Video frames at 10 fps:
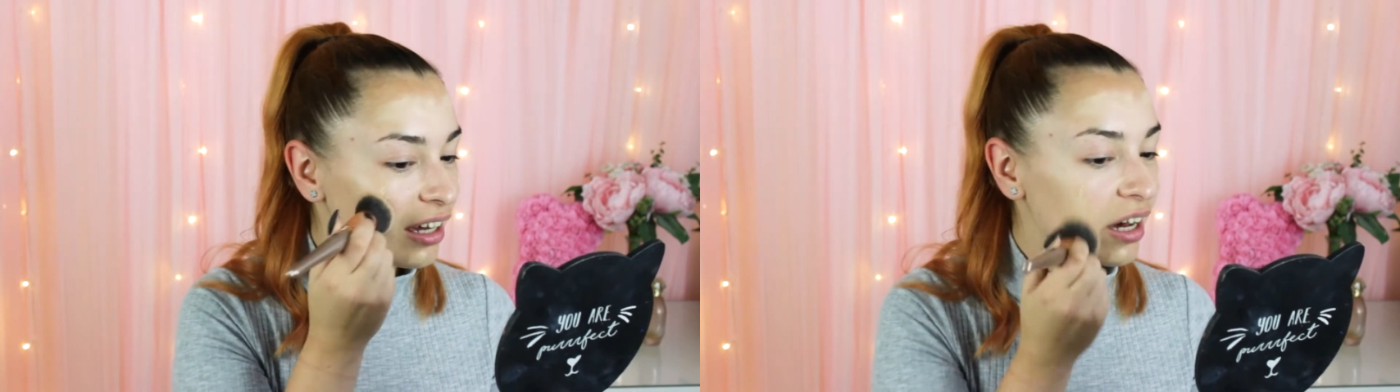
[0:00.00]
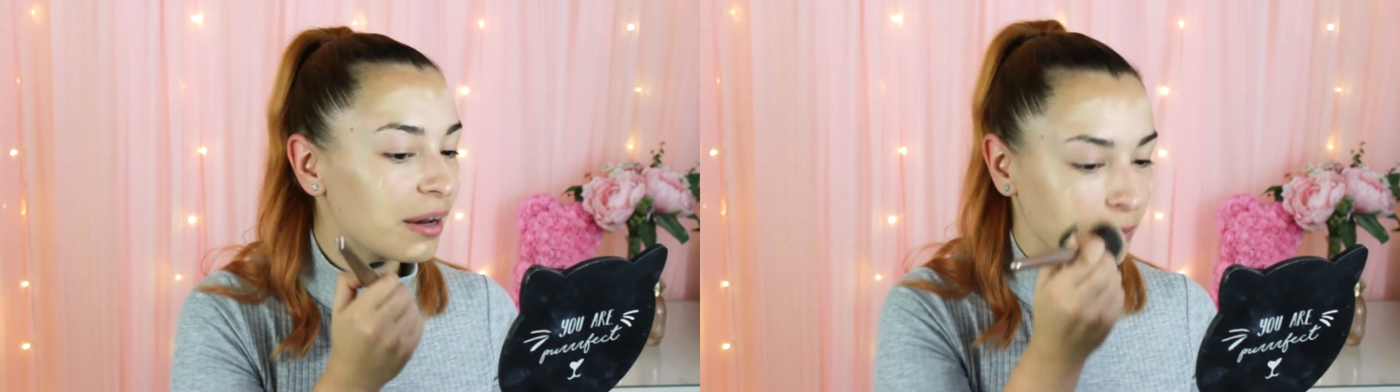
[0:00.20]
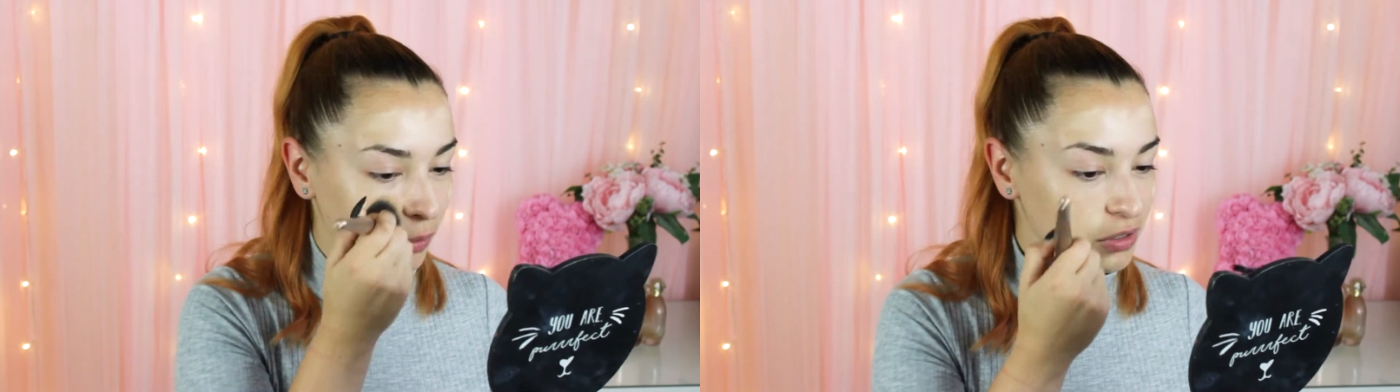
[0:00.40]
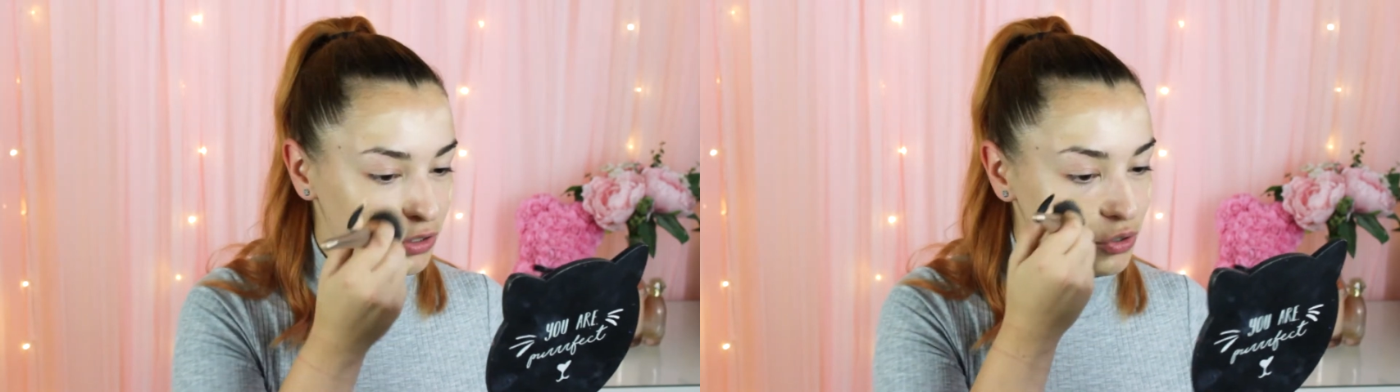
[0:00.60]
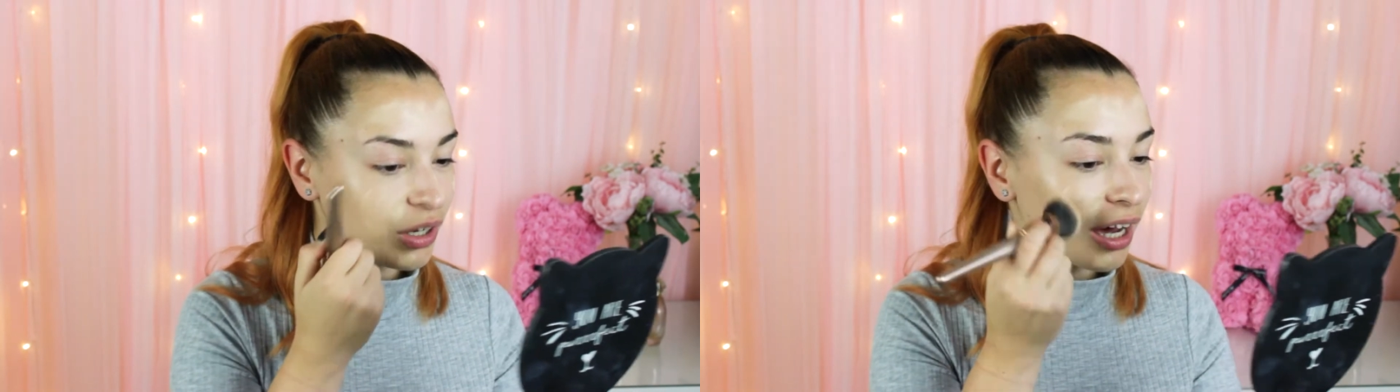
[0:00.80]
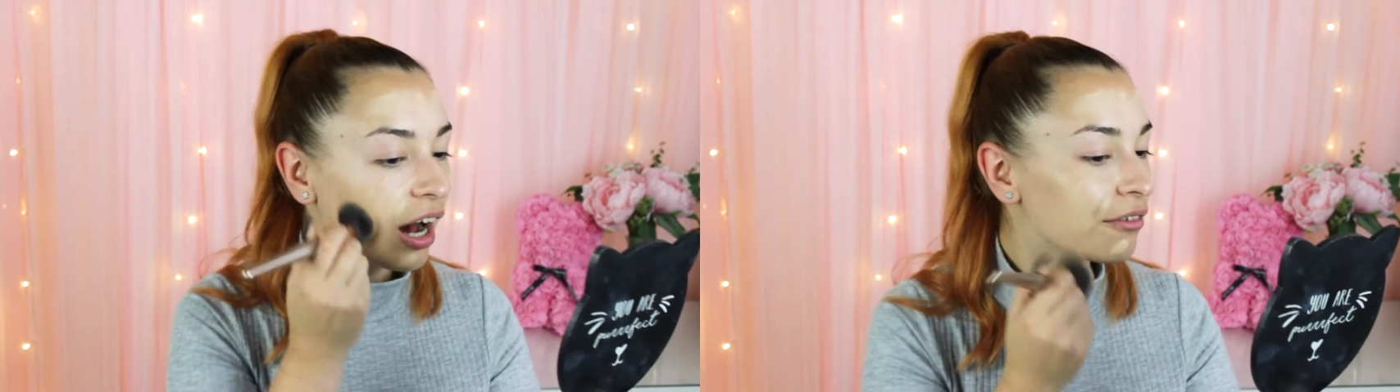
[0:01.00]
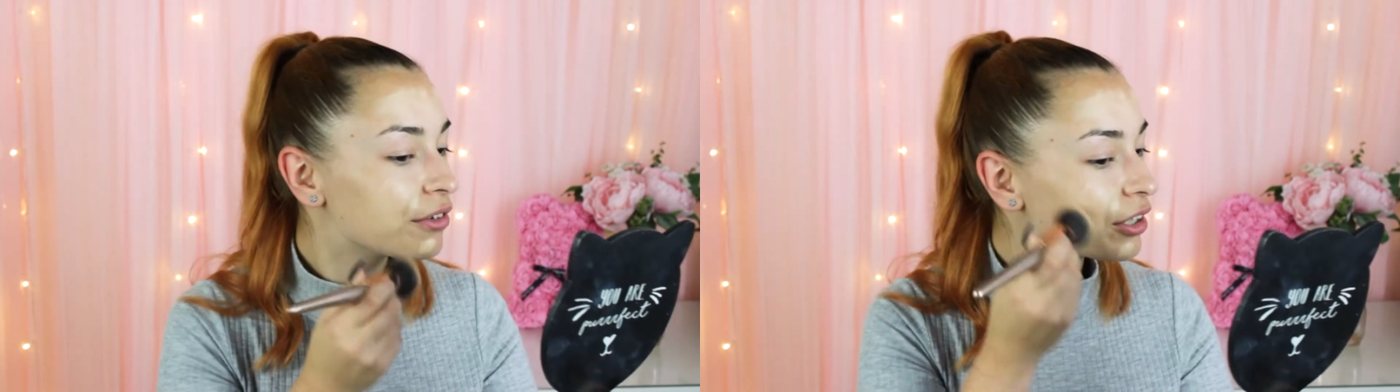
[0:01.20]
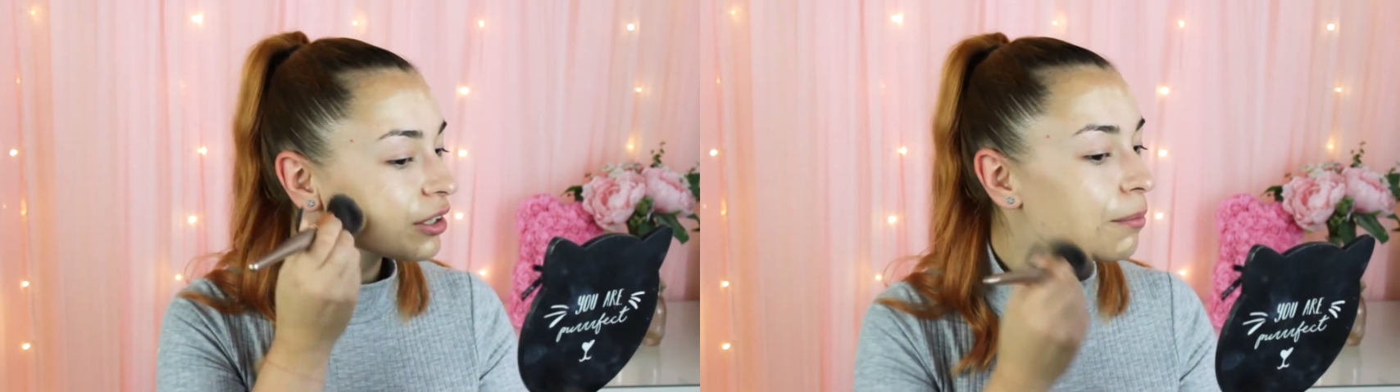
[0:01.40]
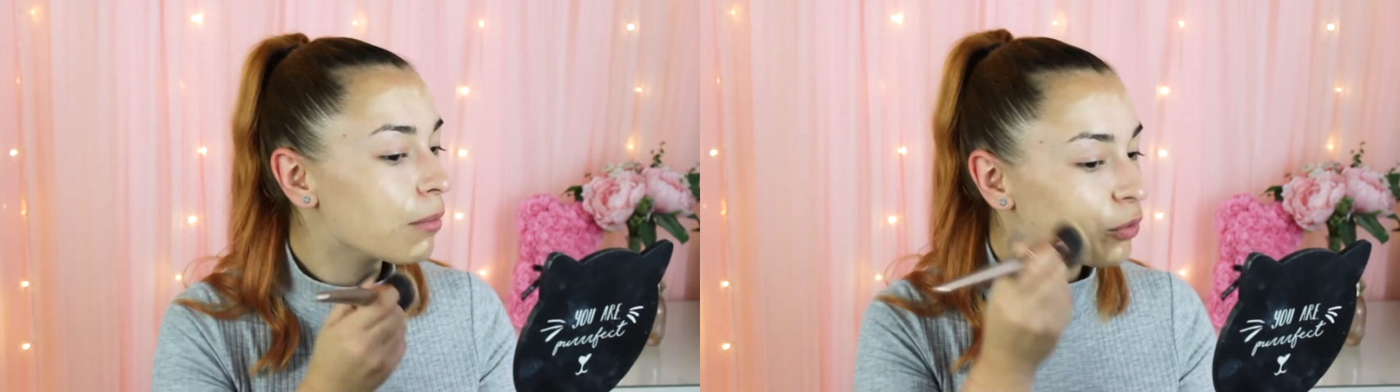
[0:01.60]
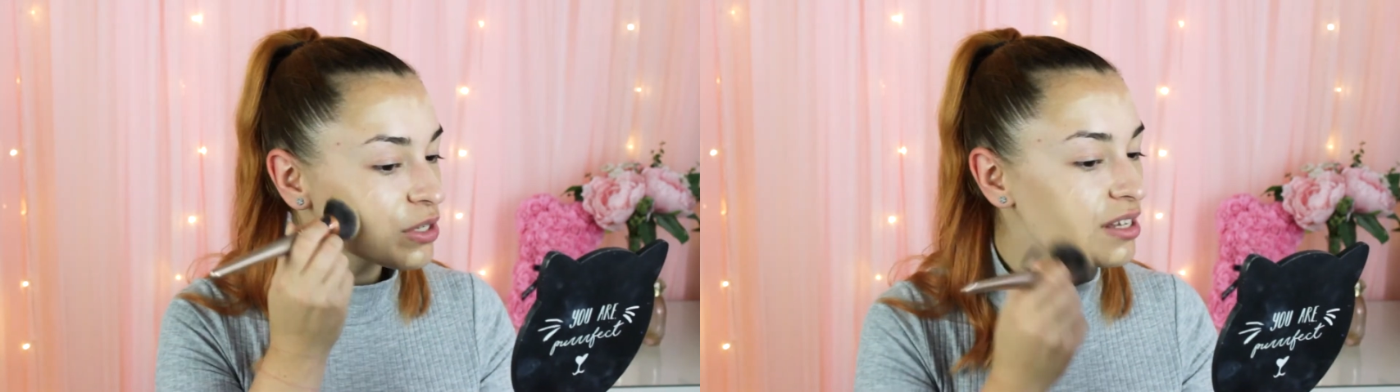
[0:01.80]
I'm going to cover the
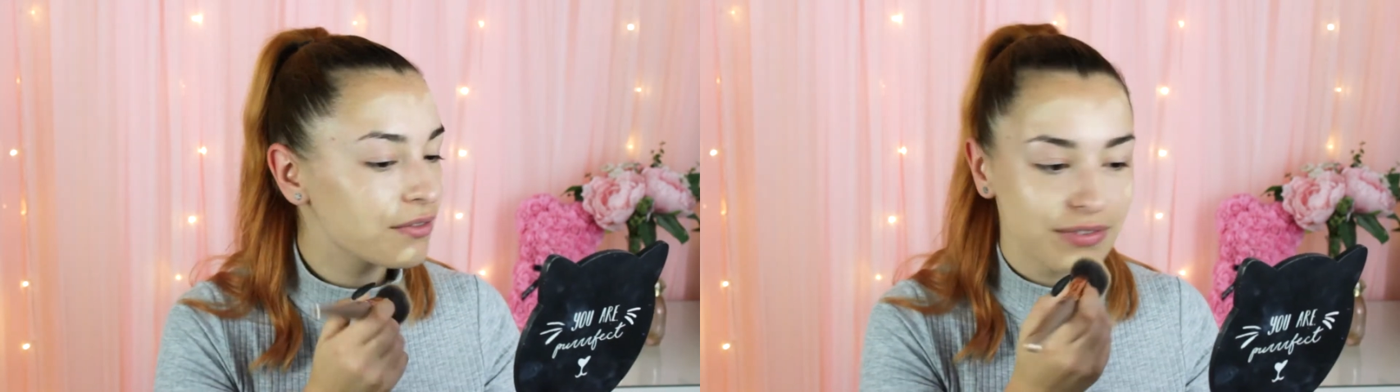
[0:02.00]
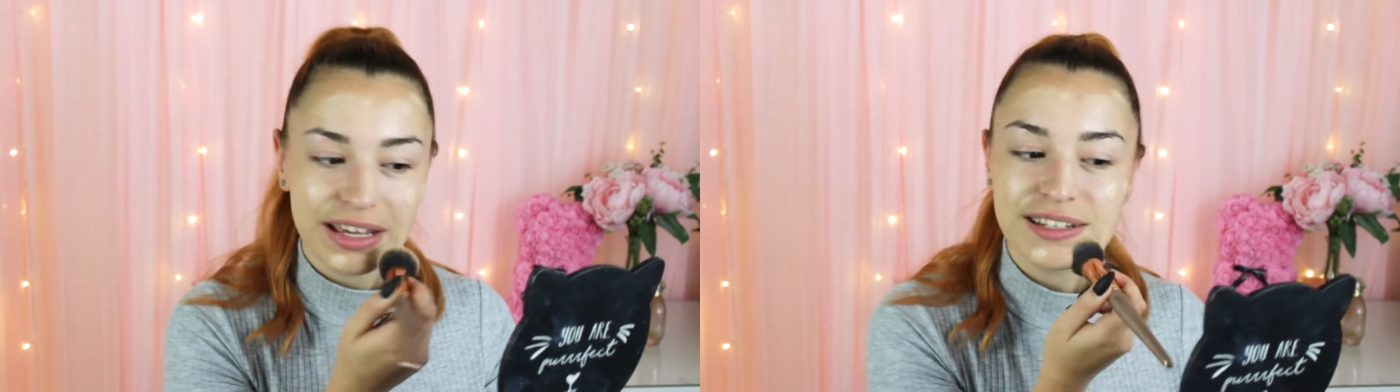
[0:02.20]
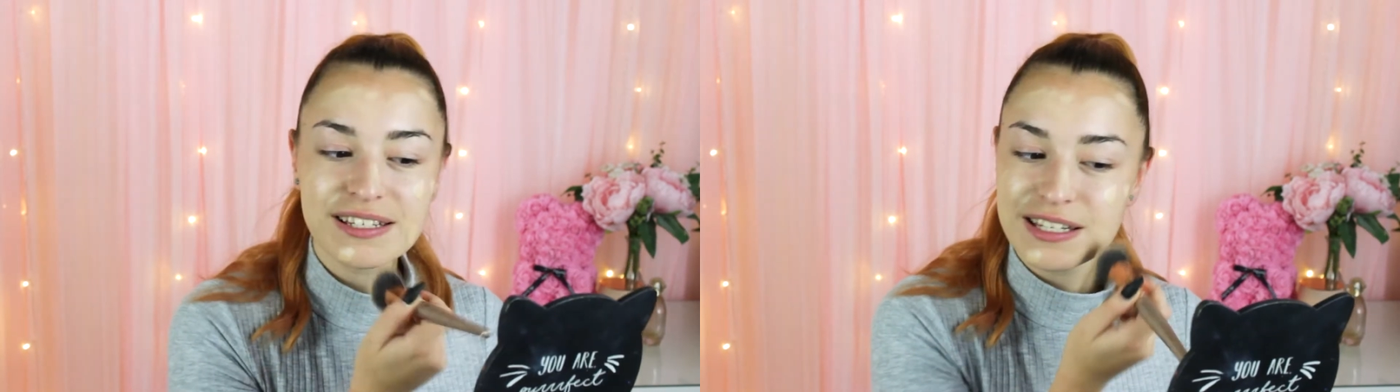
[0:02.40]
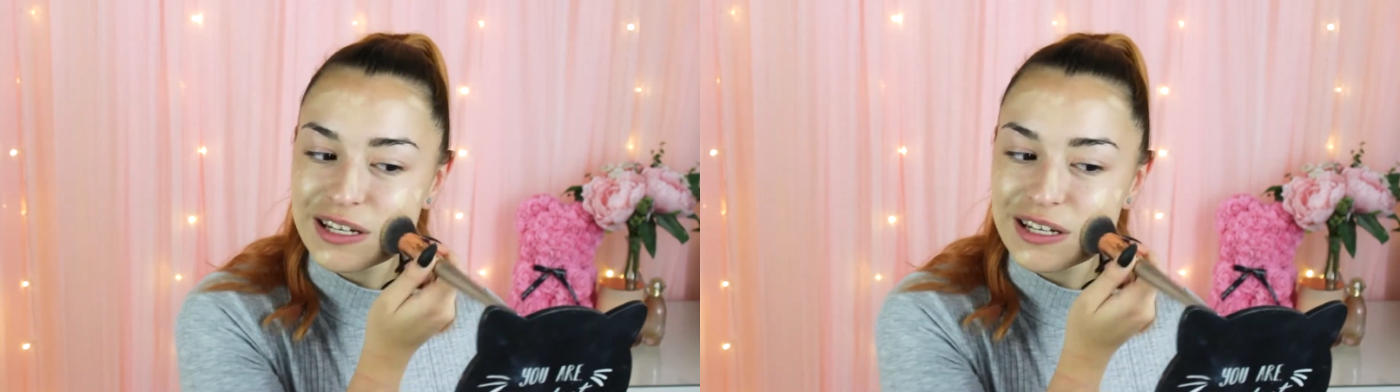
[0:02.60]
most of it.